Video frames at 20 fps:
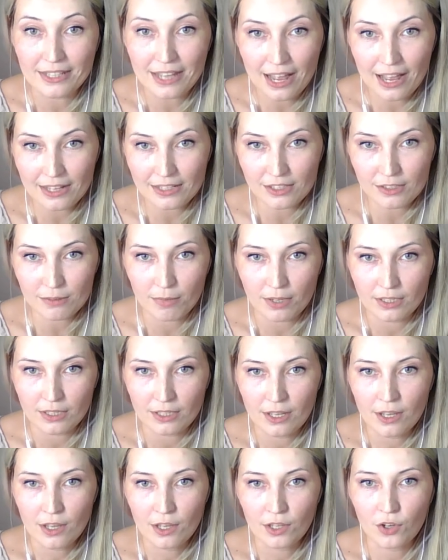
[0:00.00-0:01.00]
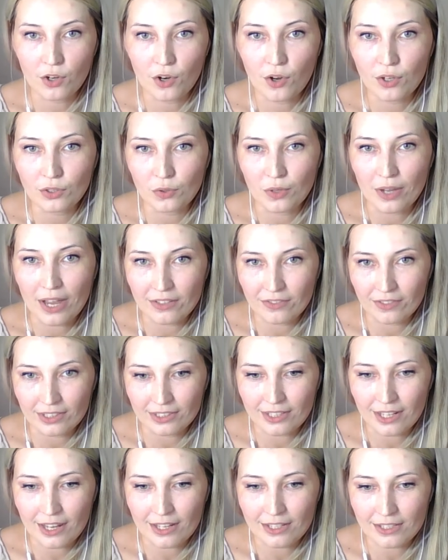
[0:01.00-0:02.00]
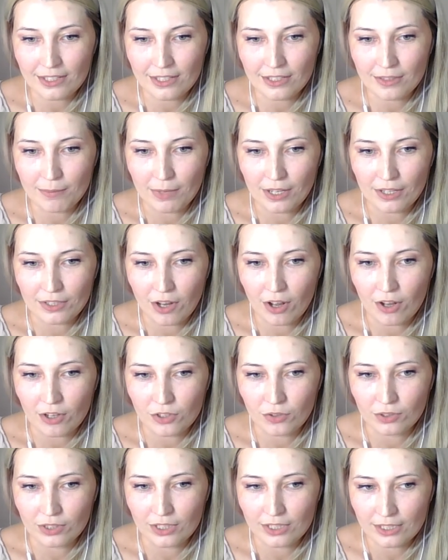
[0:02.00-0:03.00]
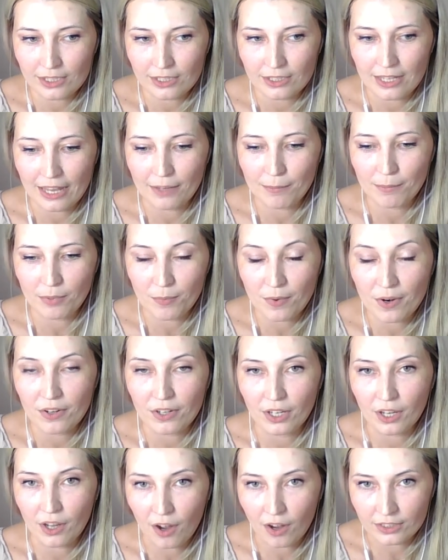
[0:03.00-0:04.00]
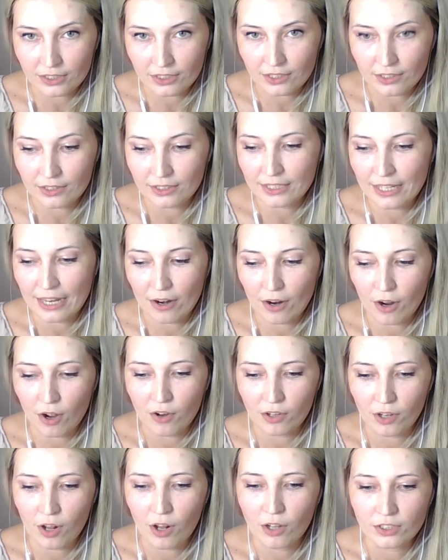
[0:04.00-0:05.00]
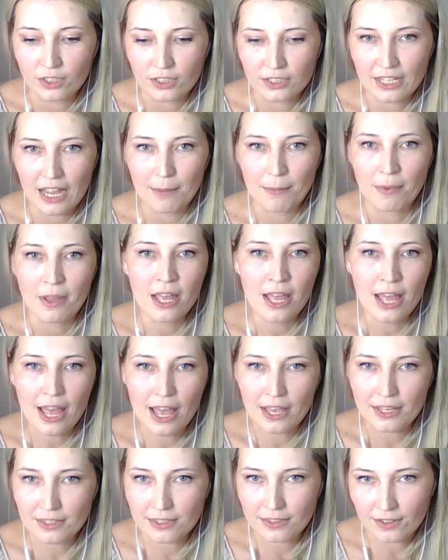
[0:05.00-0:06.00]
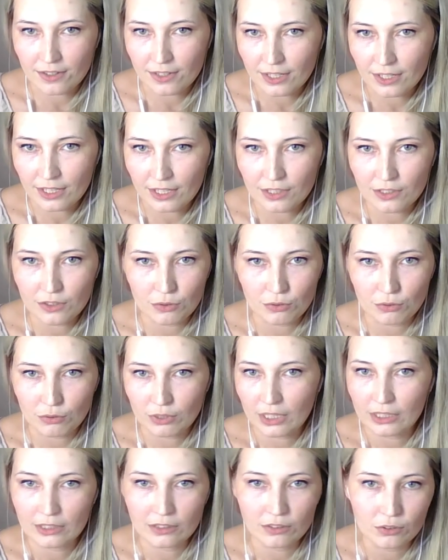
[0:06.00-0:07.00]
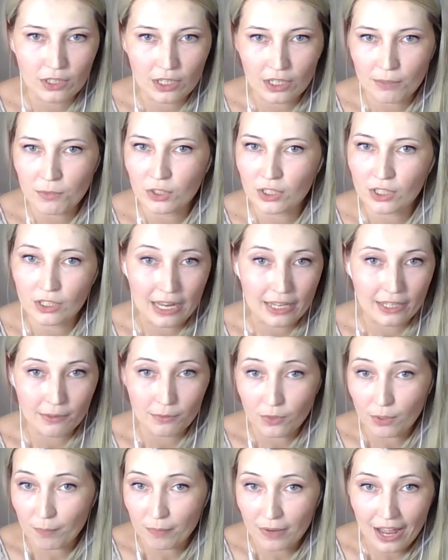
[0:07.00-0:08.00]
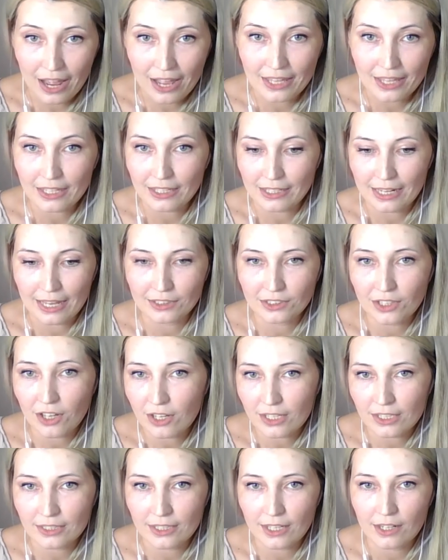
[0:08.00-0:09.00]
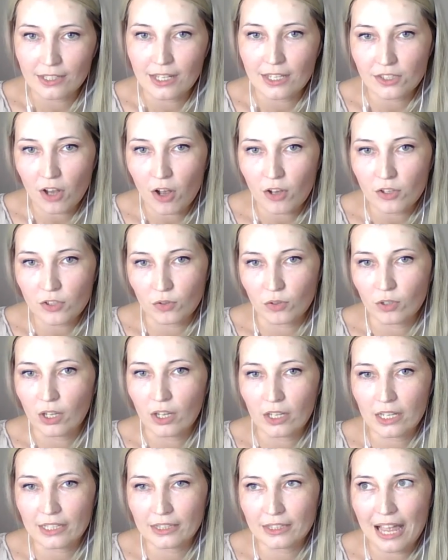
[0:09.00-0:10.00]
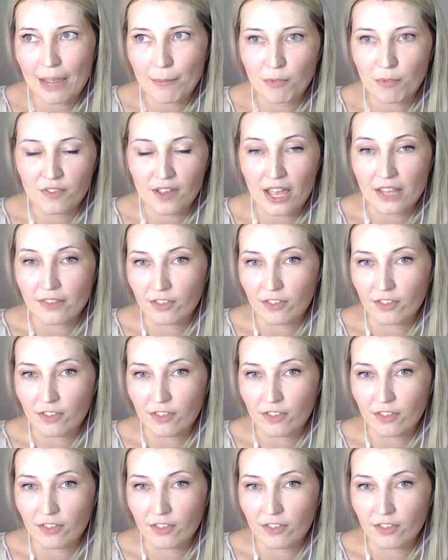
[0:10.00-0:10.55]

paid ads but you're going to advertise it because also this is like preparing content all, all the time answering to into the community like replying like talking there that's also a type of